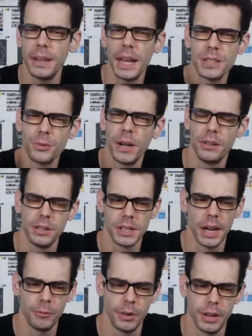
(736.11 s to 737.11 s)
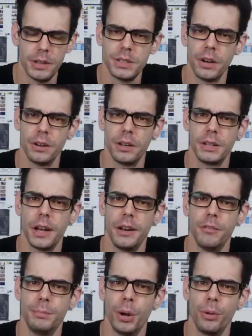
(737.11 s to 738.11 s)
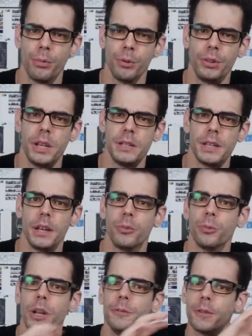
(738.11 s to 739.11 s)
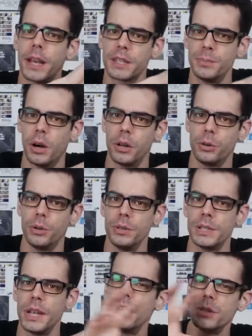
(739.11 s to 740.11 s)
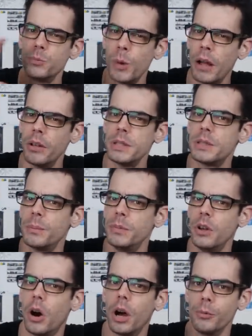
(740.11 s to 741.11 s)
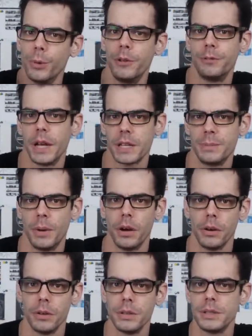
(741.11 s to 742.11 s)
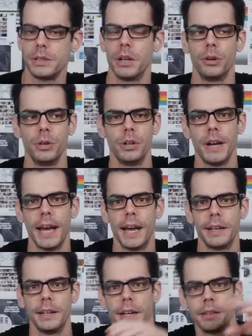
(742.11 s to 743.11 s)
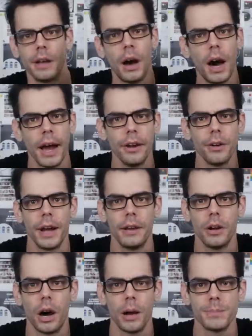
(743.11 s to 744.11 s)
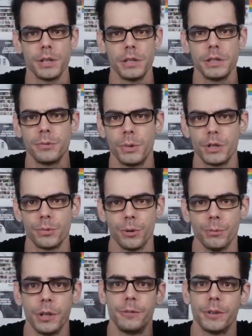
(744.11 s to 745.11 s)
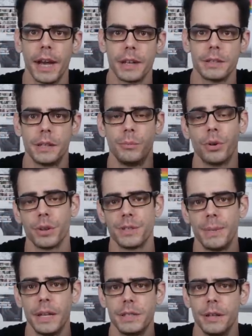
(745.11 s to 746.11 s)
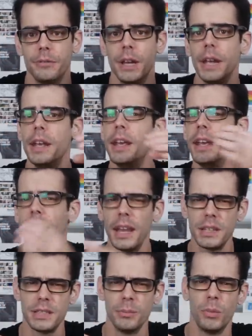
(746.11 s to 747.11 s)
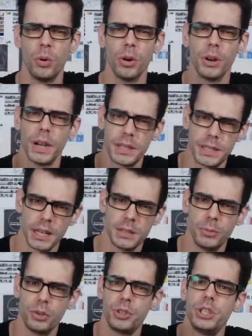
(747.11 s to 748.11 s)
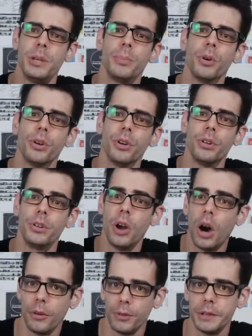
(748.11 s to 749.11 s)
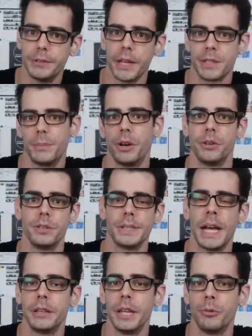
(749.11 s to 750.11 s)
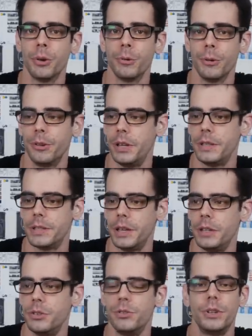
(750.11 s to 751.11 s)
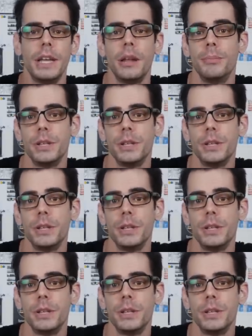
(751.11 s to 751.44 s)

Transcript: that's around the time when they started kind of both releasing reflex models as well as some non-reflex models. So you had like the higher end options, which were reflex and more expensive, and some more accessible, cheaper non-reflex models that they were releasing usually in